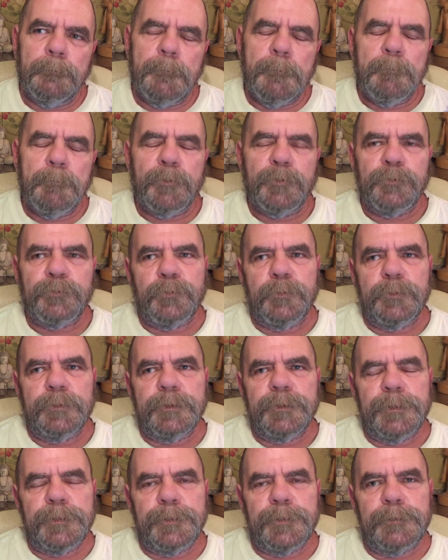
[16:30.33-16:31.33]
Because one
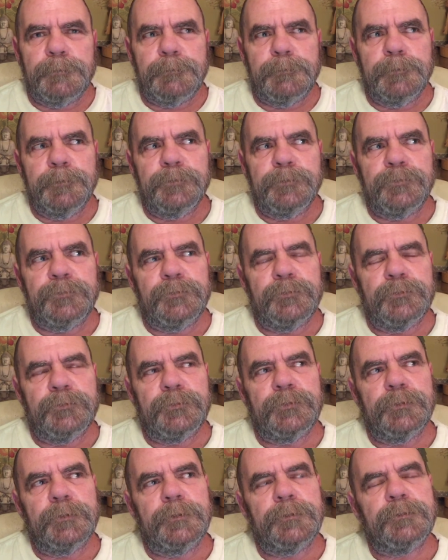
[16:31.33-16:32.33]
of the reasons
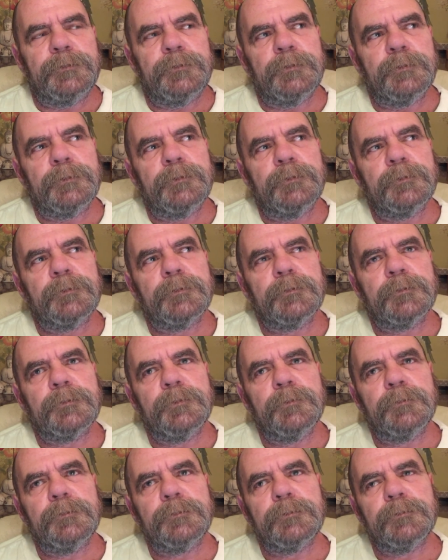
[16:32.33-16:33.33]
that
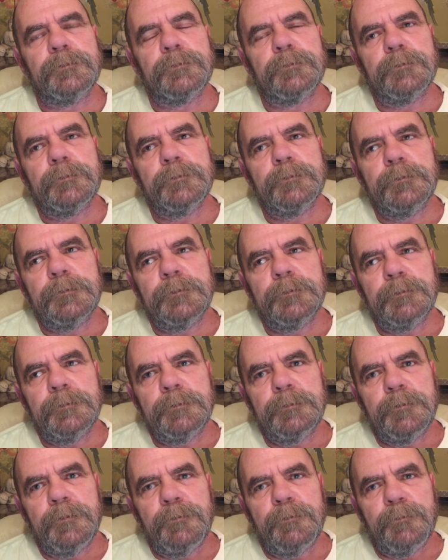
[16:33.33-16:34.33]
it
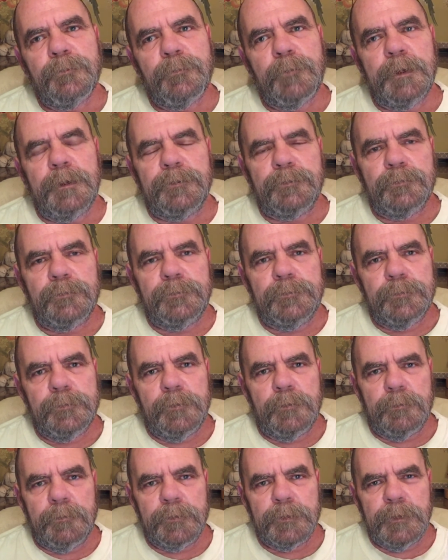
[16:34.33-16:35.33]
rattled
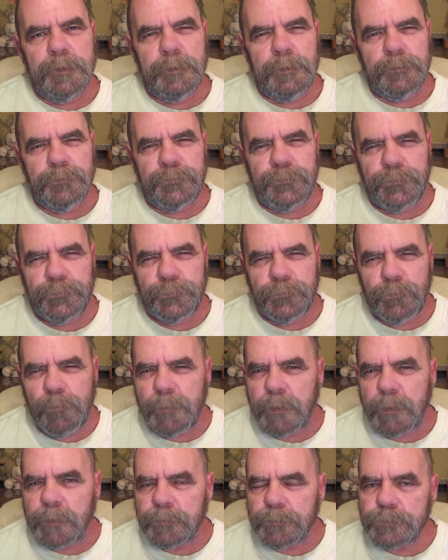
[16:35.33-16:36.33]
our cage so
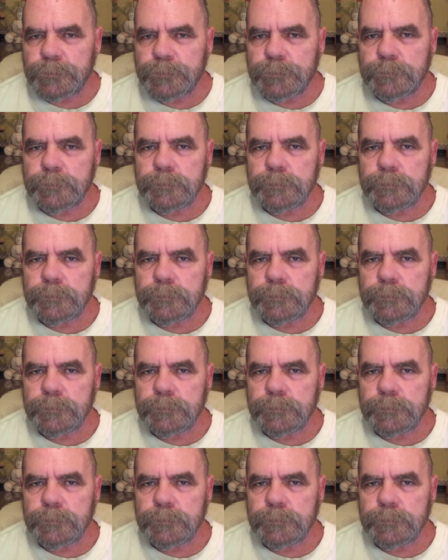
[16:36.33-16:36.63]
much